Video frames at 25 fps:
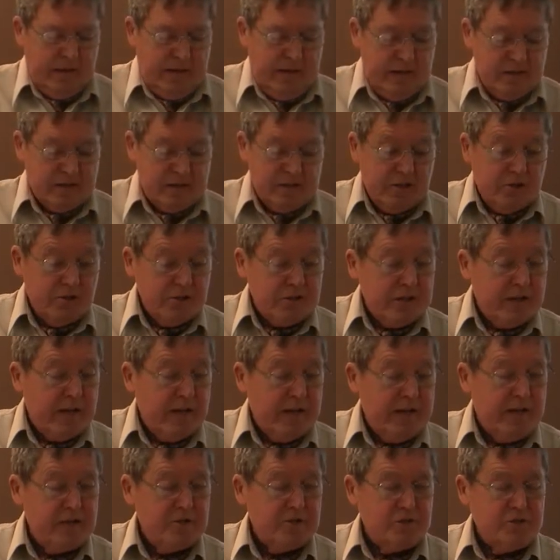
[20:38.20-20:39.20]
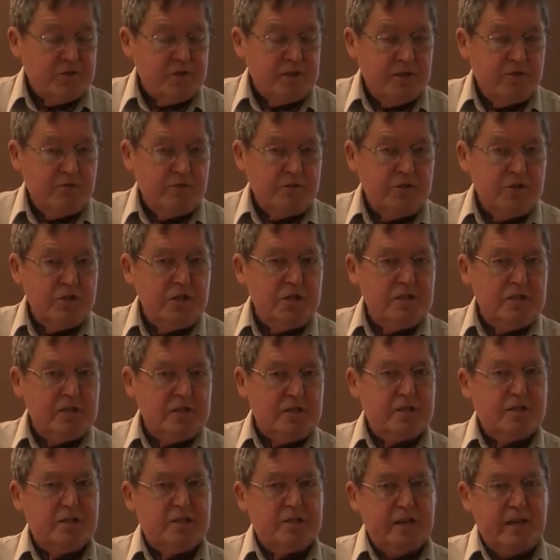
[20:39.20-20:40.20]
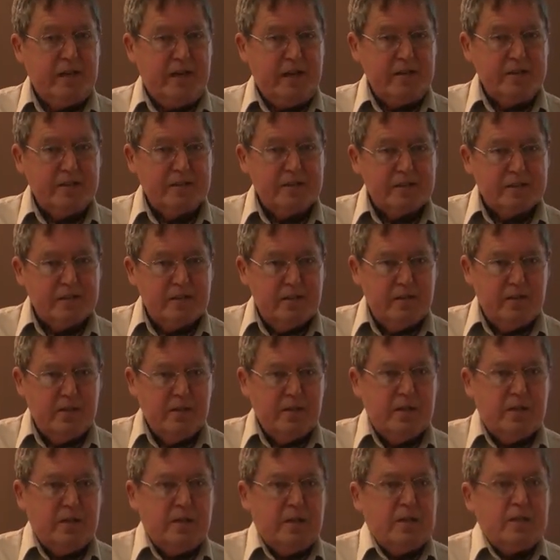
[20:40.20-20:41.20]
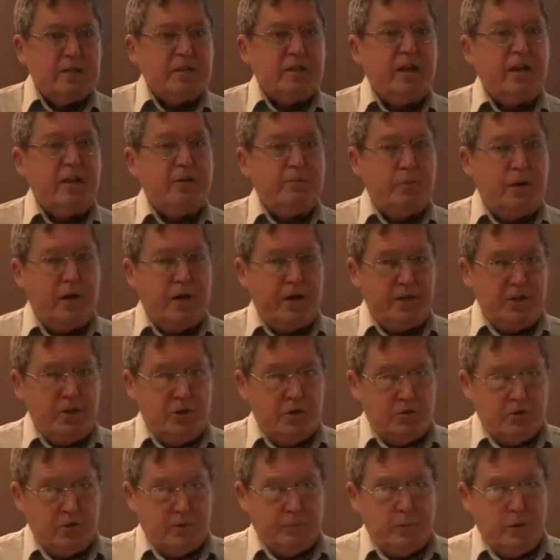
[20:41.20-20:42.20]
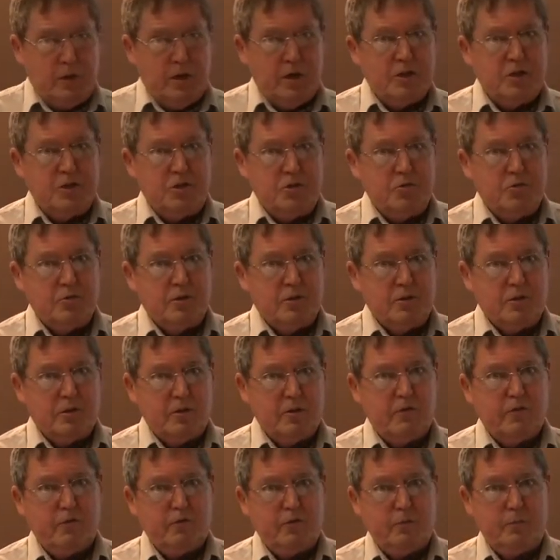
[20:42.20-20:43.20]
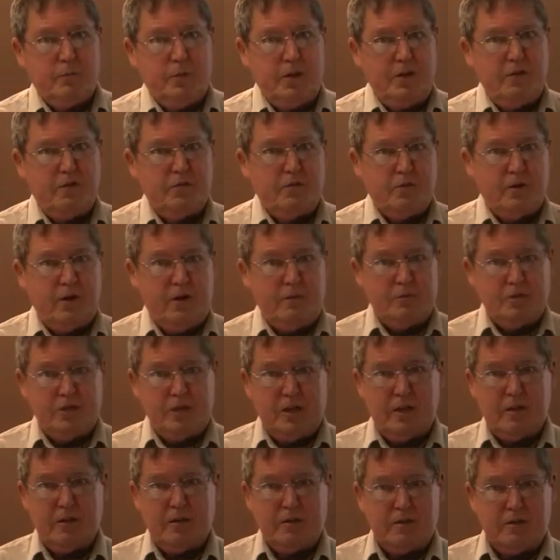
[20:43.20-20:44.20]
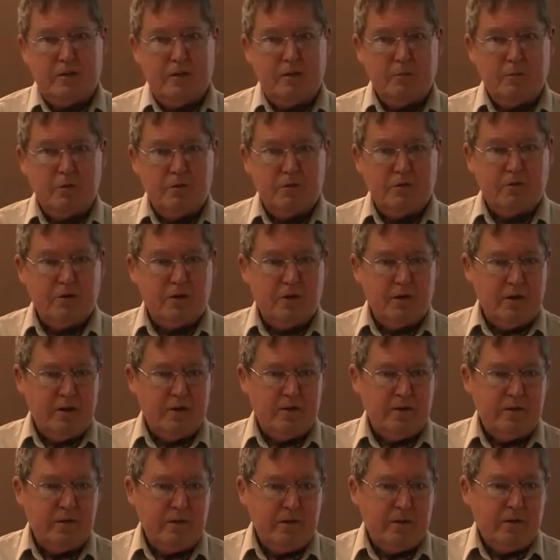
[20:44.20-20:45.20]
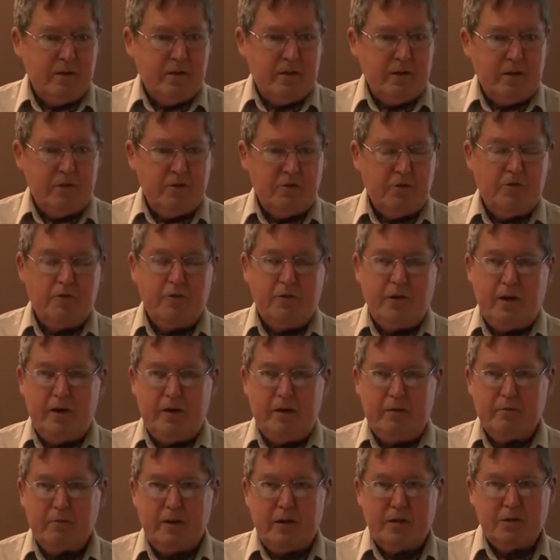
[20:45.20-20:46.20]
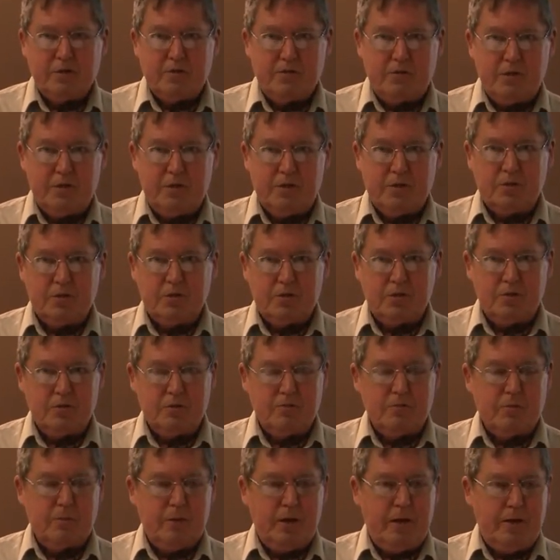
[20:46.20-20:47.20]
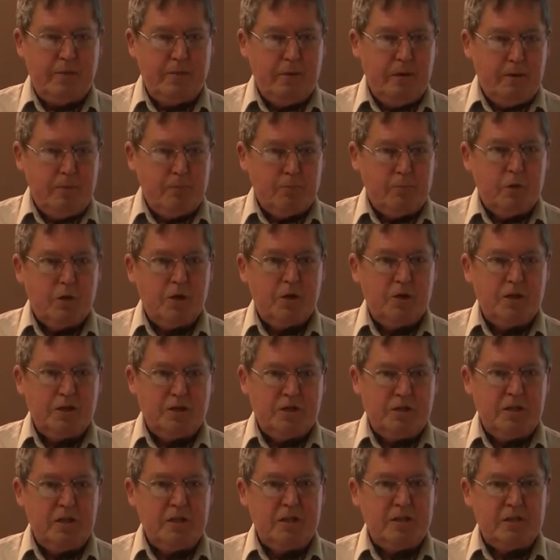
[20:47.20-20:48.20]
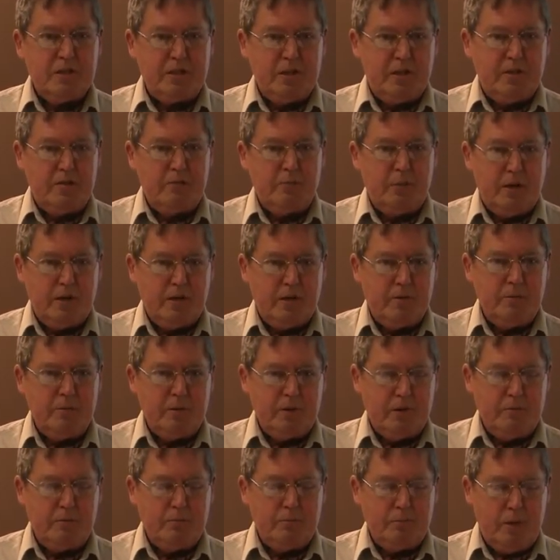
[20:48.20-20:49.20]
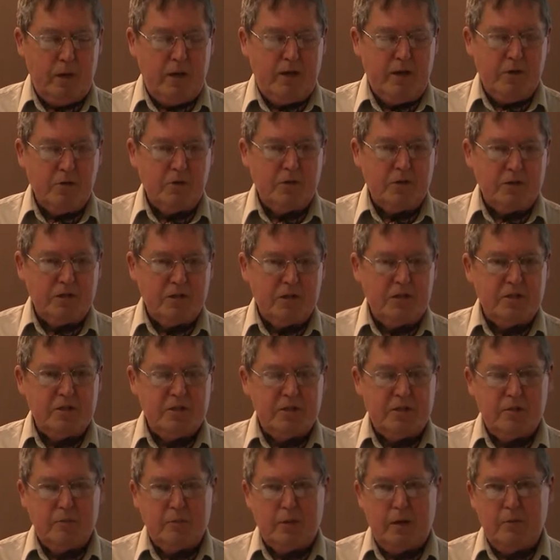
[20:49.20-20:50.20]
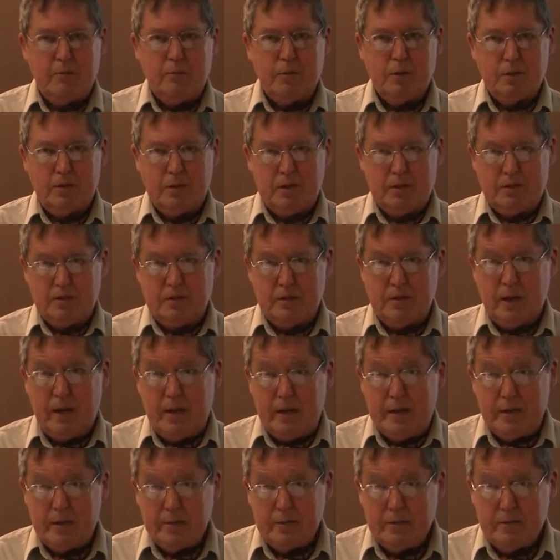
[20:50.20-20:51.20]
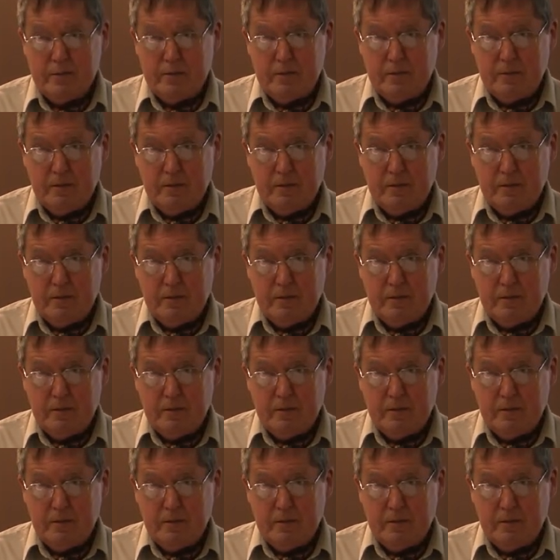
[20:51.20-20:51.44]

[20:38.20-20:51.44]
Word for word: And so it's kind of interesting when Jesus says, Take my yoke upon you and learn from me, for I'm gentle and humble of heart, and you'll find rest for your souls, for my burden is easy, my, my yoke is easy and my burden is light.